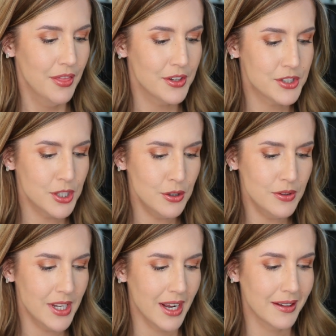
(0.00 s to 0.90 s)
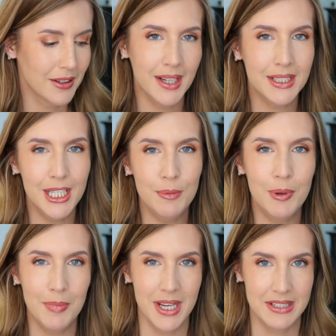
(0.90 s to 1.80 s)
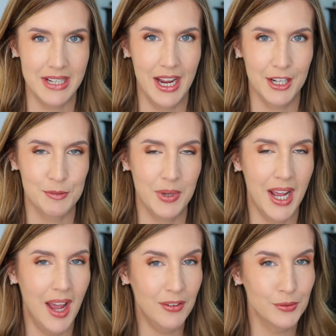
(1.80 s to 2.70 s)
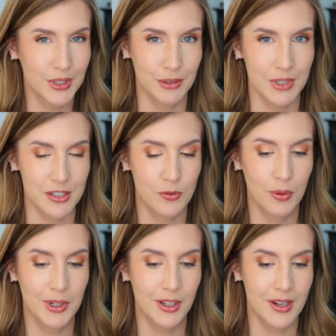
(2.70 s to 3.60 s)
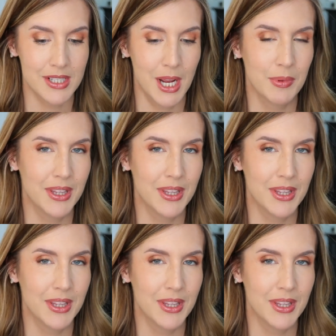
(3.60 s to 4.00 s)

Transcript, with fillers: The two that I, I keep in my stash, but I haven't really reached for them in a long time,